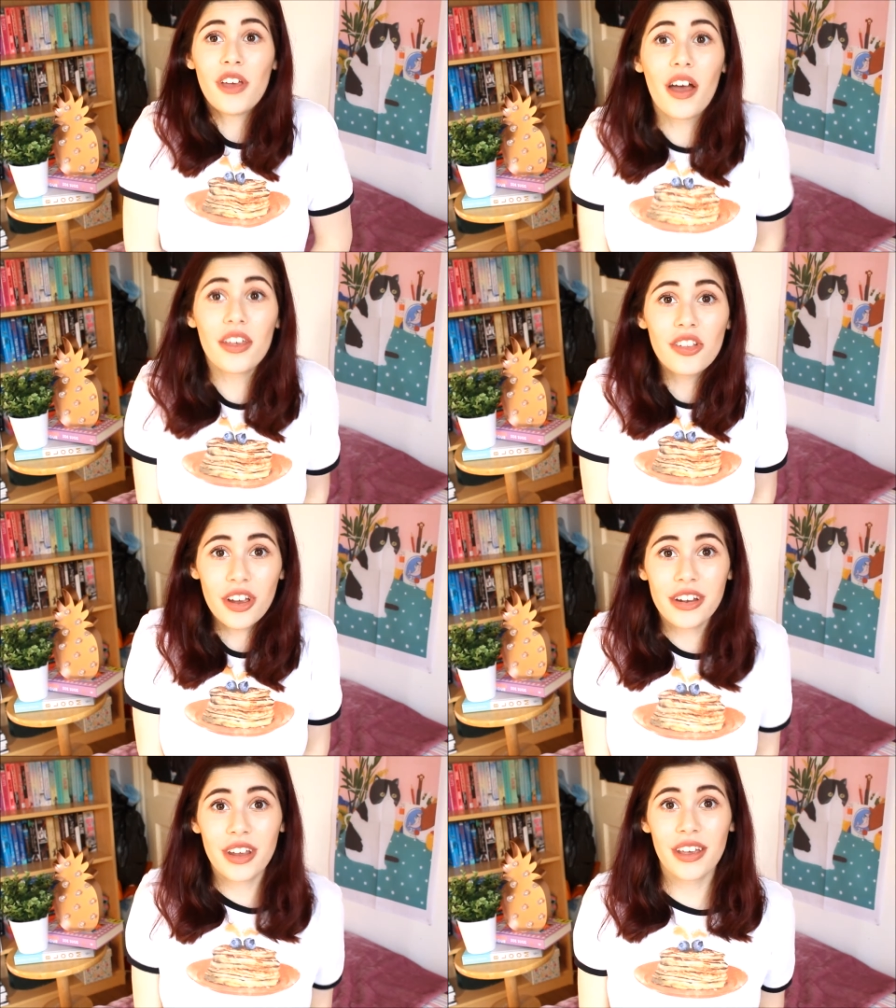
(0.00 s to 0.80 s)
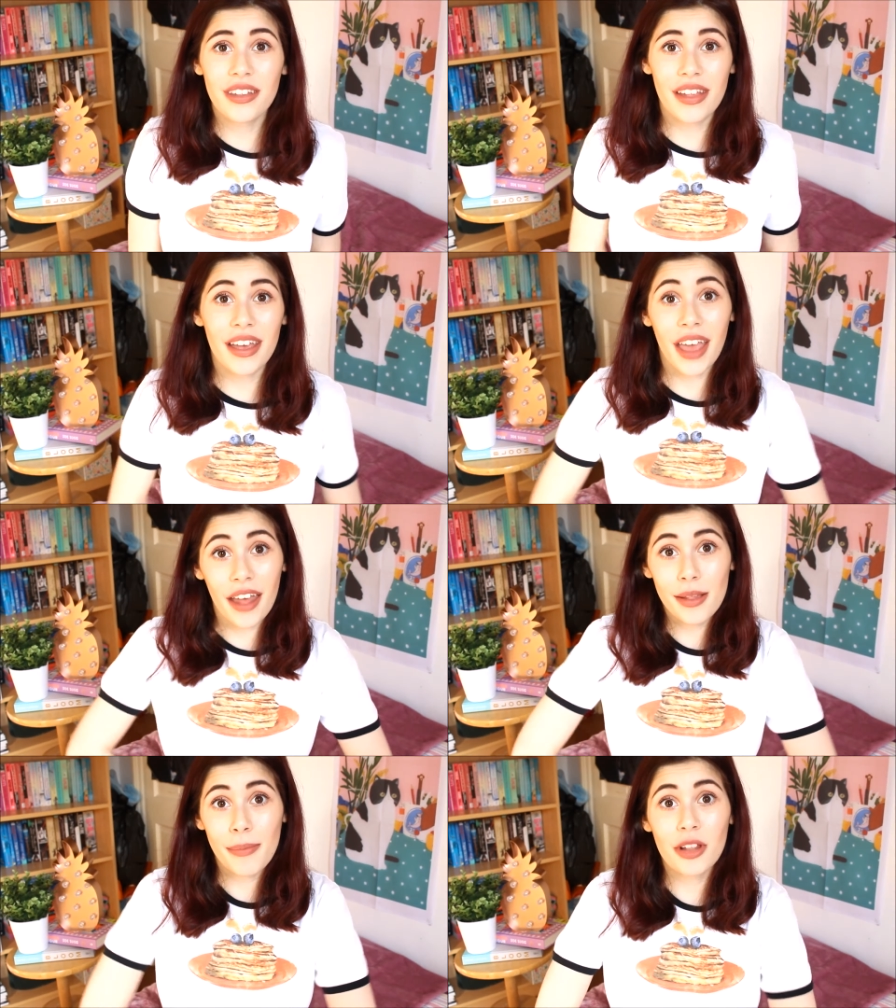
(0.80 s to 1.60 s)
you guys notice, it
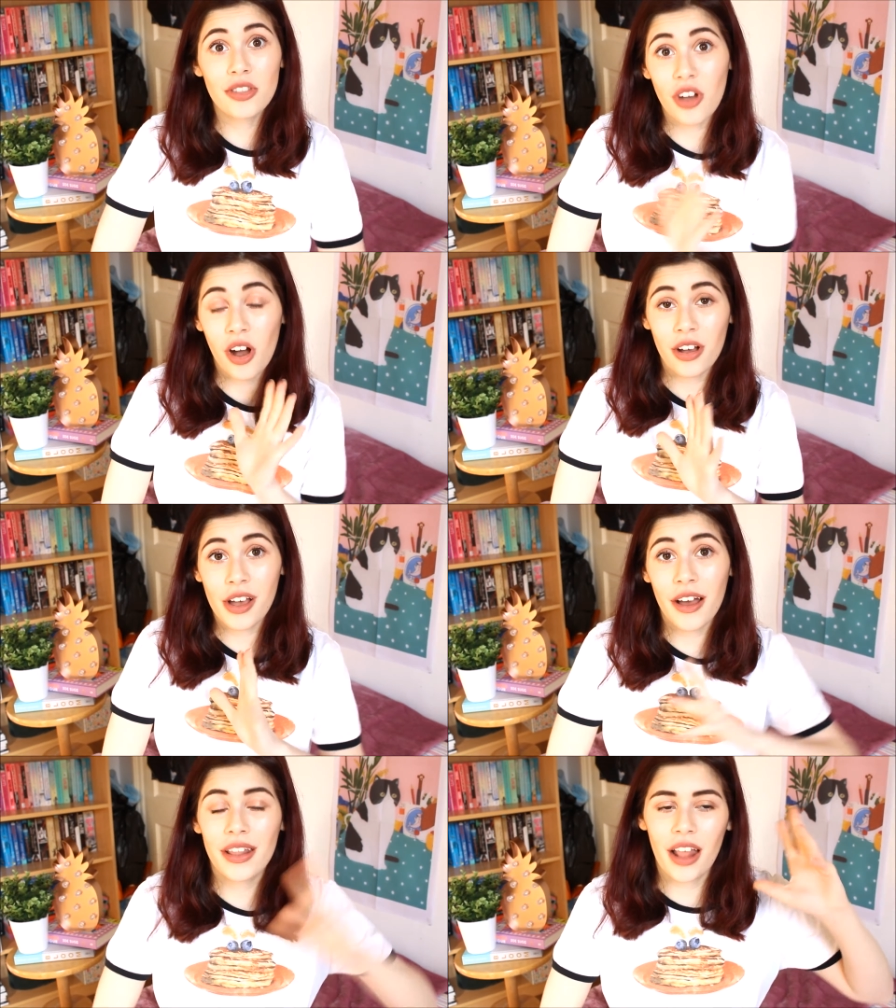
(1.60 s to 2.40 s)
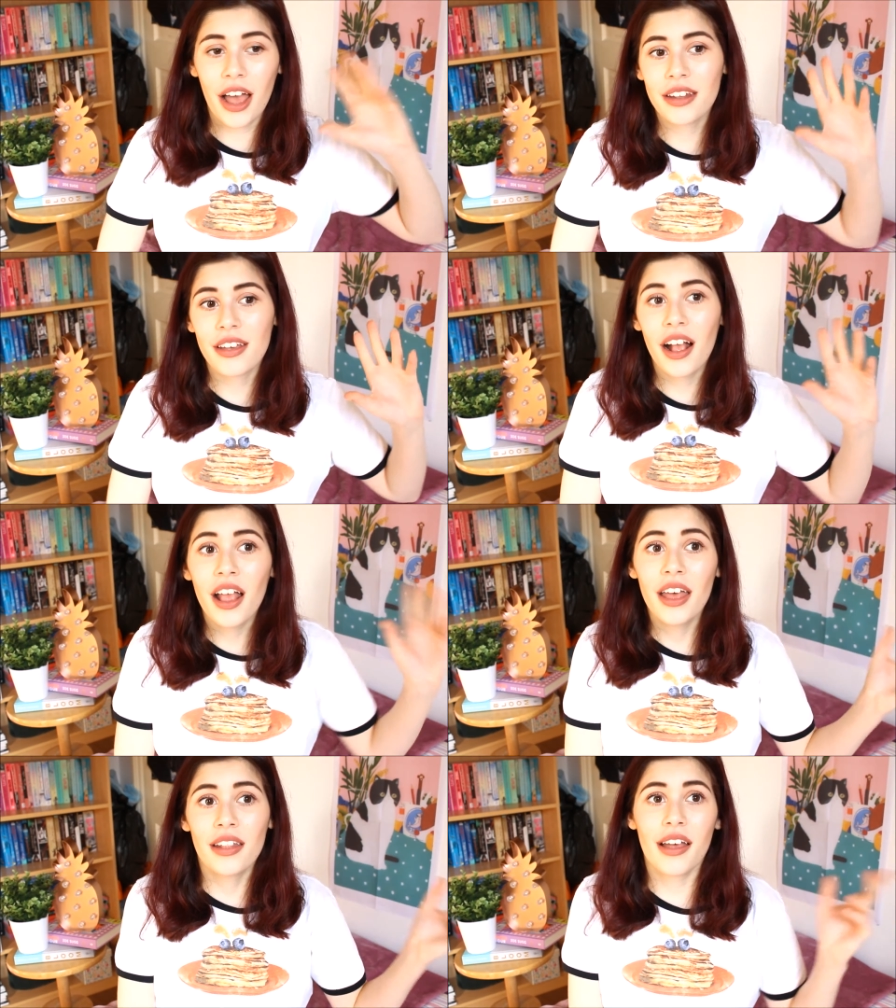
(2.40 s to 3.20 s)
gets a bit darker and lighter.
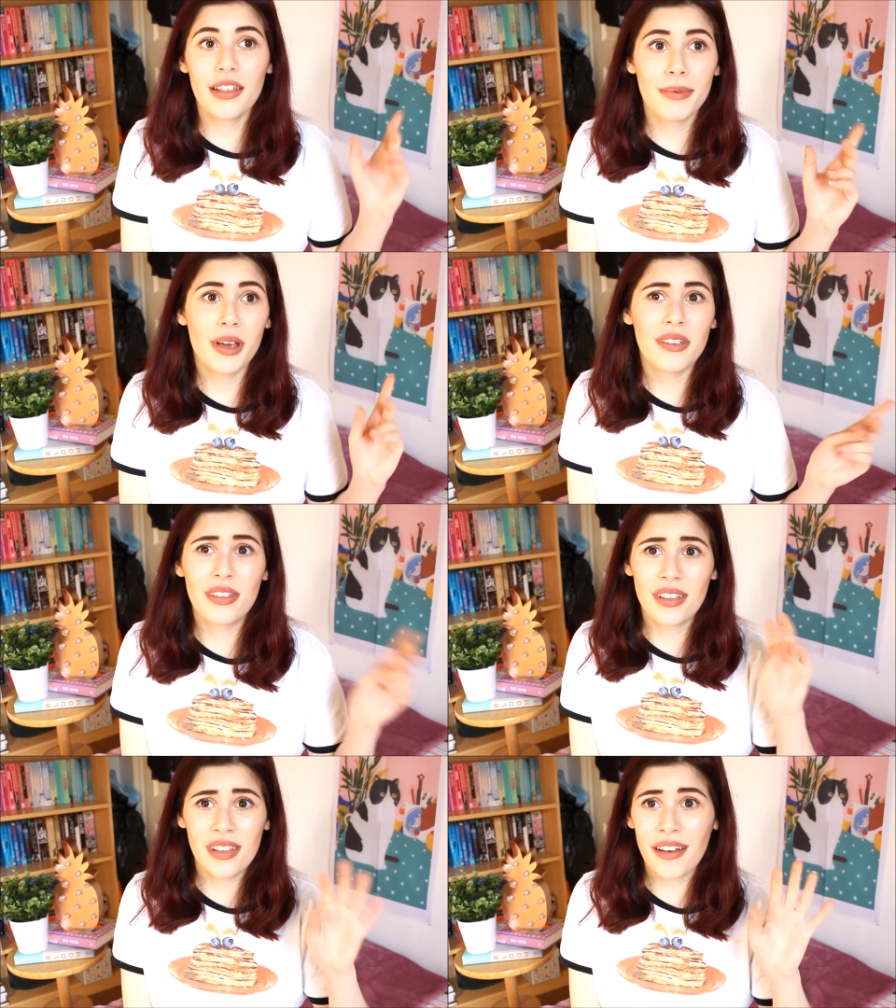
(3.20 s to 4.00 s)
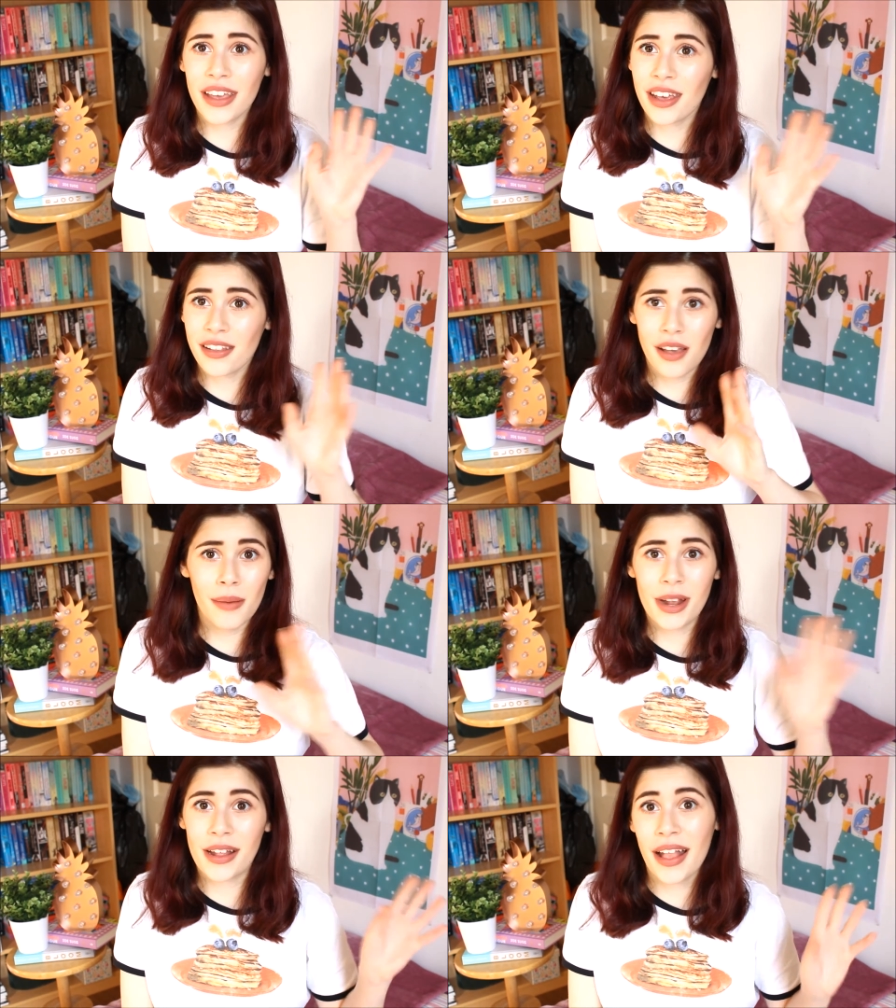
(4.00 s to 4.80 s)
That's because the sun keeps
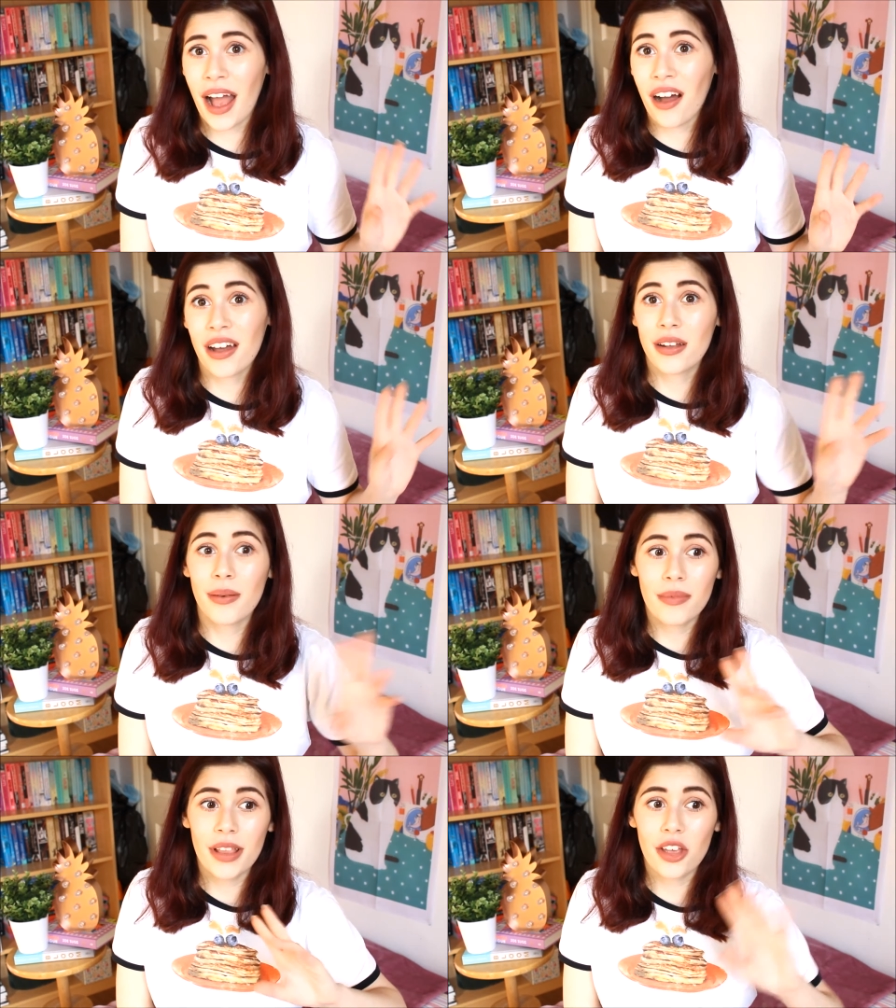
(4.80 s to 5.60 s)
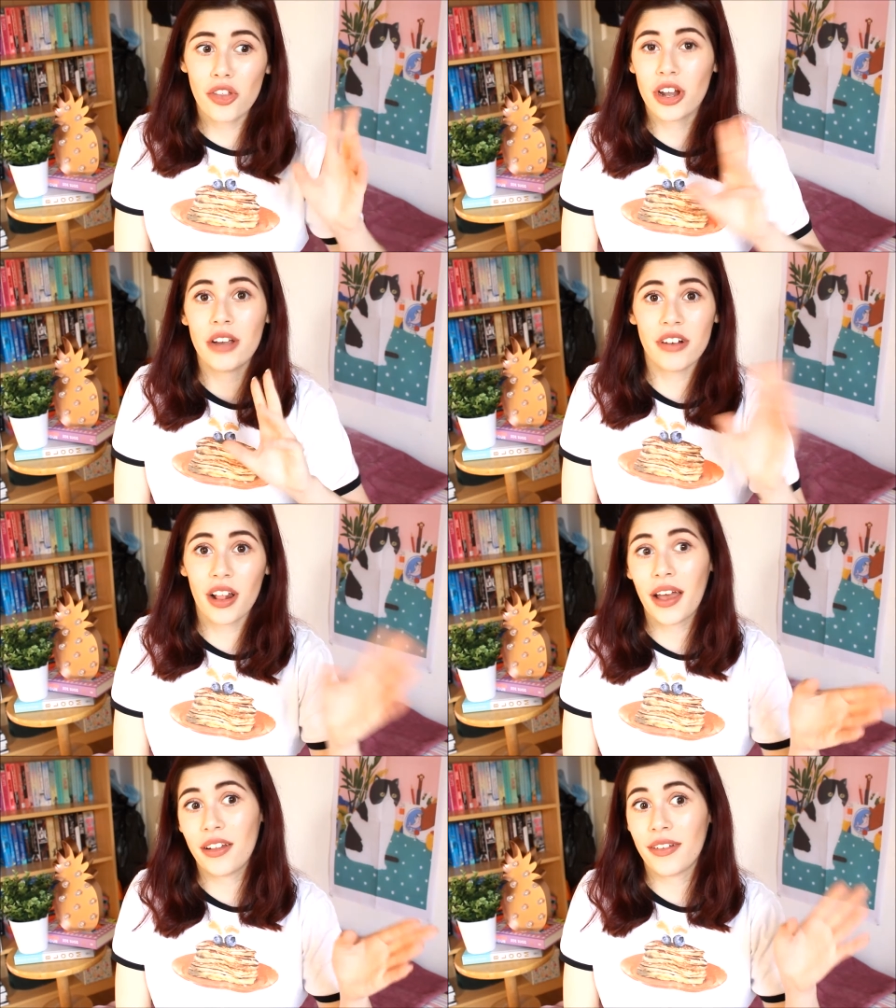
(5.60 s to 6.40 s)
coming in and out and I'm literally
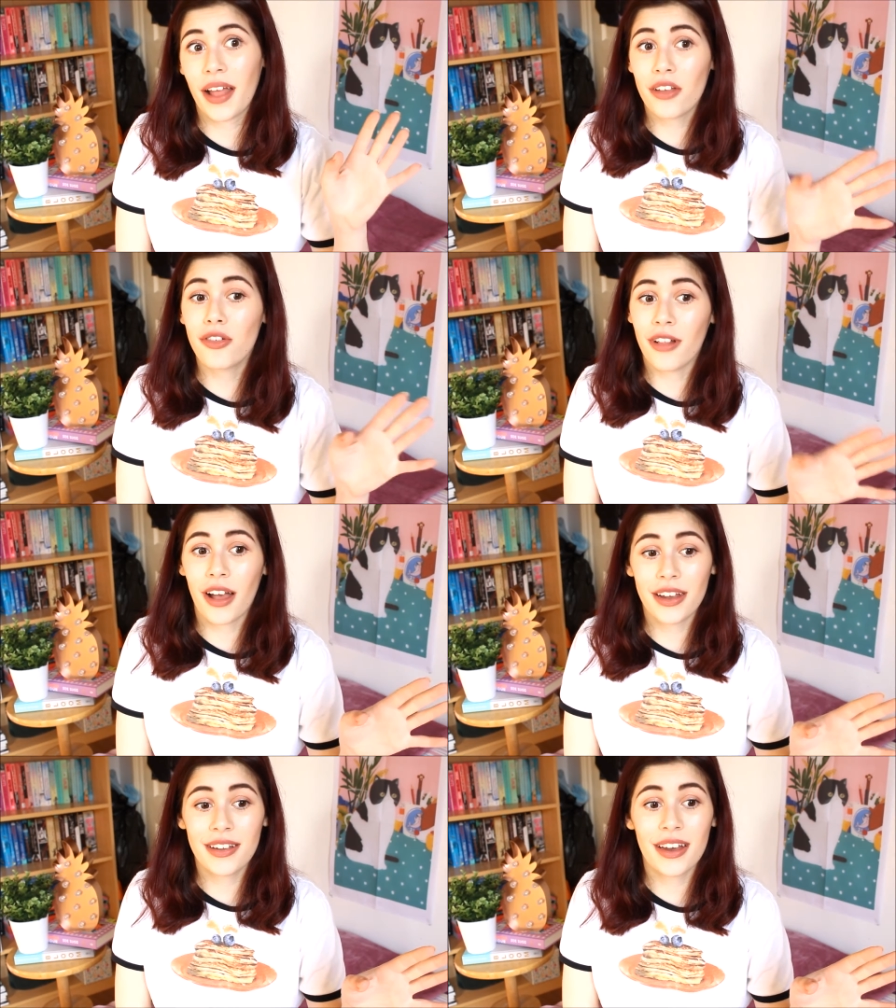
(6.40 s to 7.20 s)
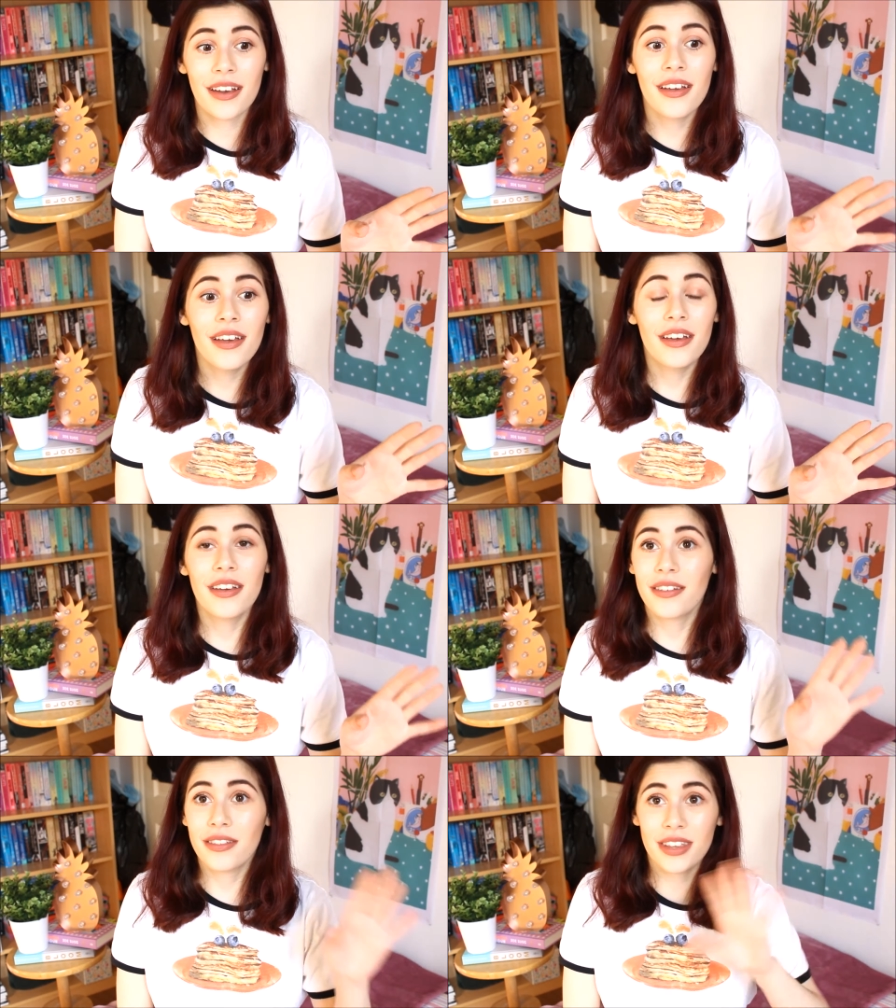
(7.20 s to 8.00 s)
relying on natural lighting
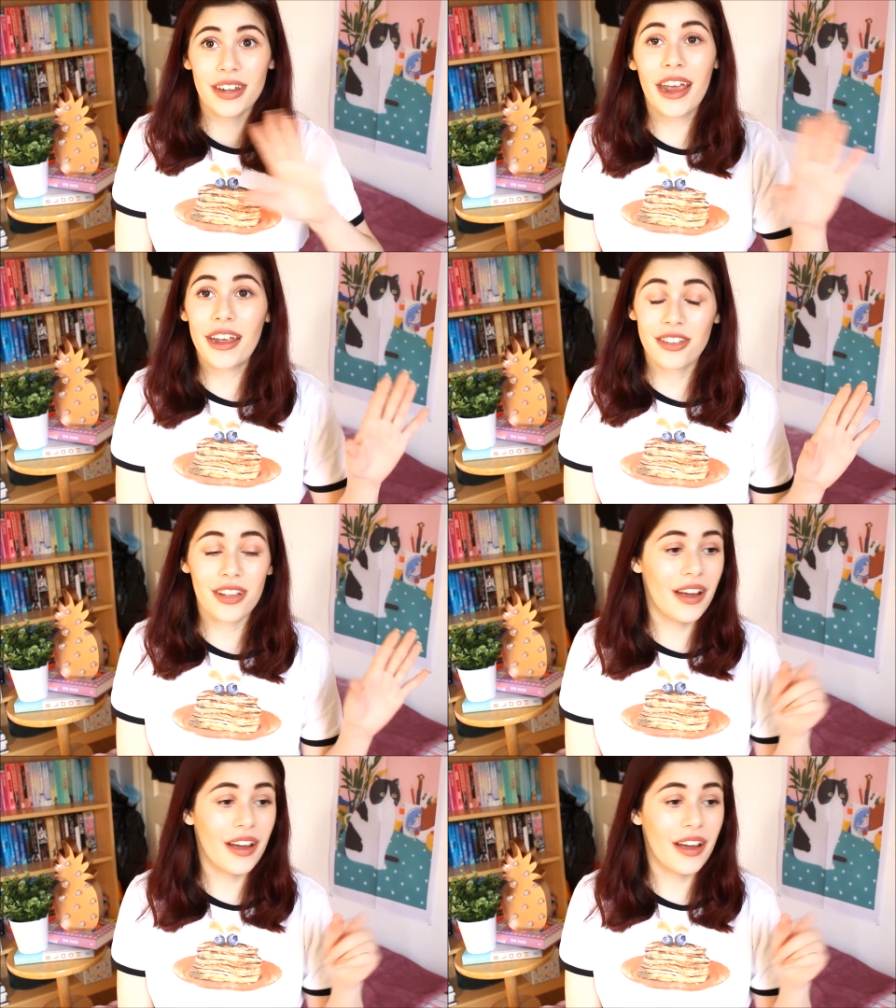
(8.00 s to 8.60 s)
today.